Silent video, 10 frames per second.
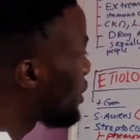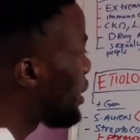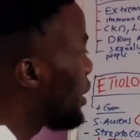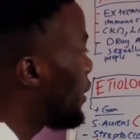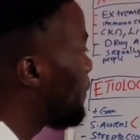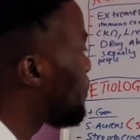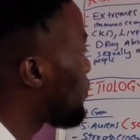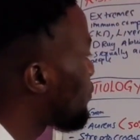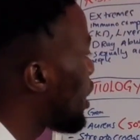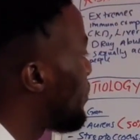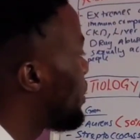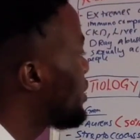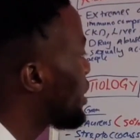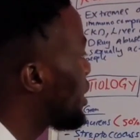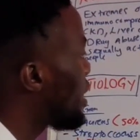the
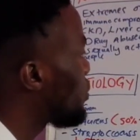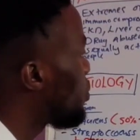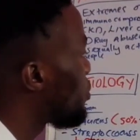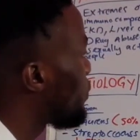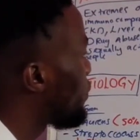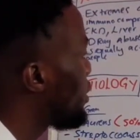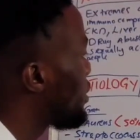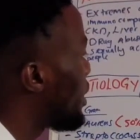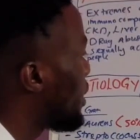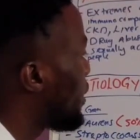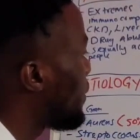basic anatomy of this